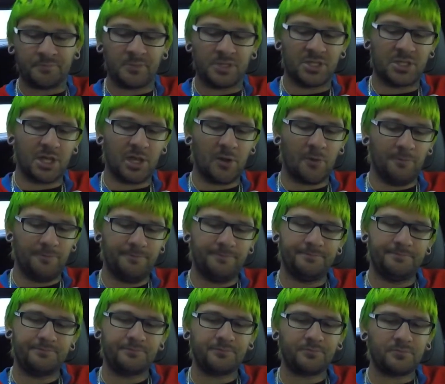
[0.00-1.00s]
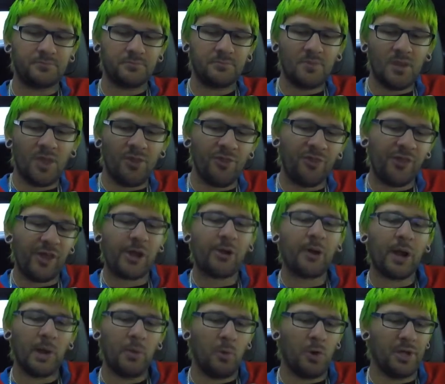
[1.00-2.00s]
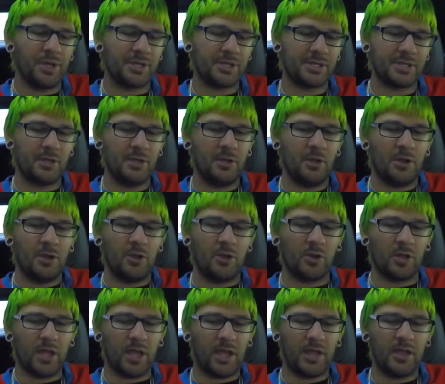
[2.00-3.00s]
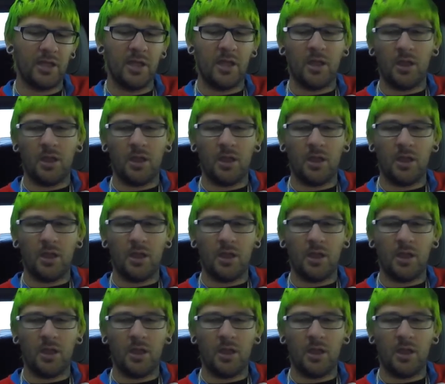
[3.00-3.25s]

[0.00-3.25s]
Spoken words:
So, there I was, okay?